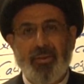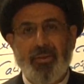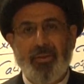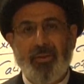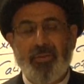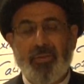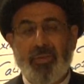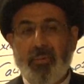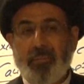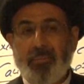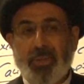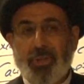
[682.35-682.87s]

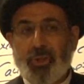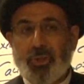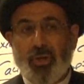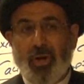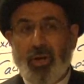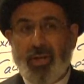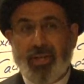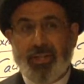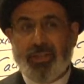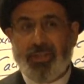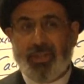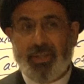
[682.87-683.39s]
The
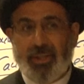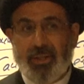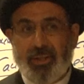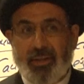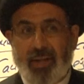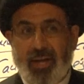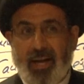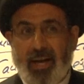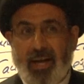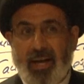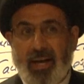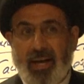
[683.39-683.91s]
majority.
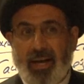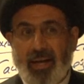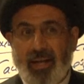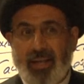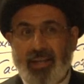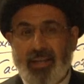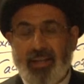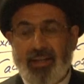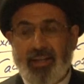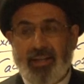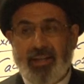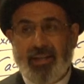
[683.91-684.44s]

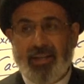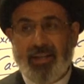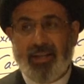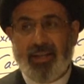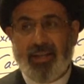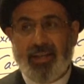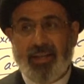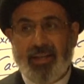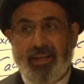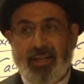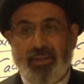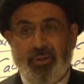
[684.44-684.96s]

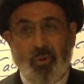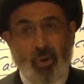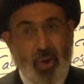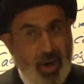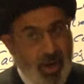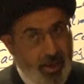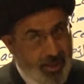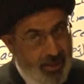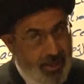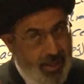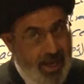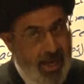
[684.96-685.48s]
You
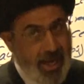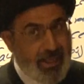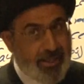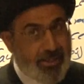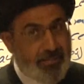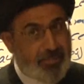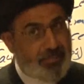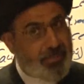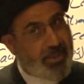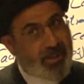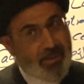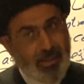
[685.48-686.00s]
are right,
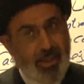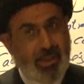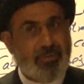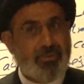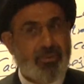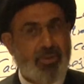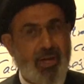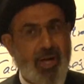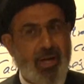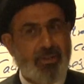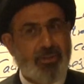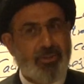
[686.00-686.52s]
but not
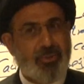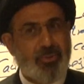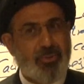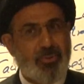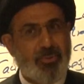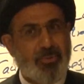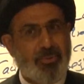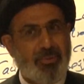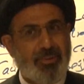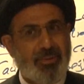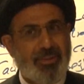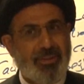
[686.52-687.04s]
right
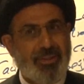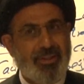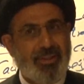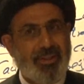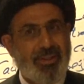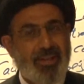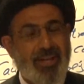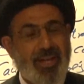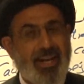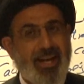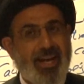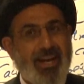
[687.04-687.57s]
too.
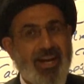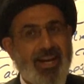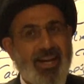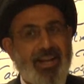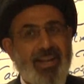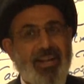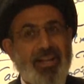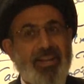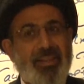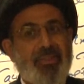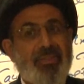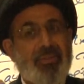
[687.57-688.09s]

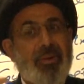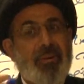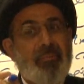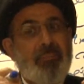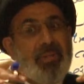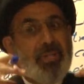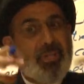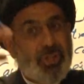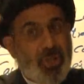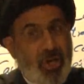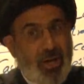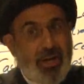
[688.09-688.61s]
The
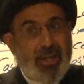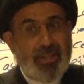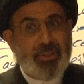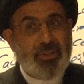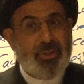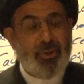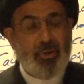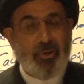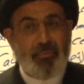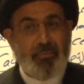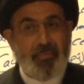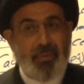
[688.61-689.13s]

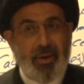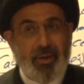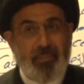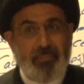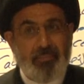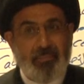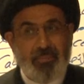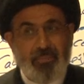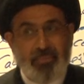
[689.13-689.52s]
majority of them.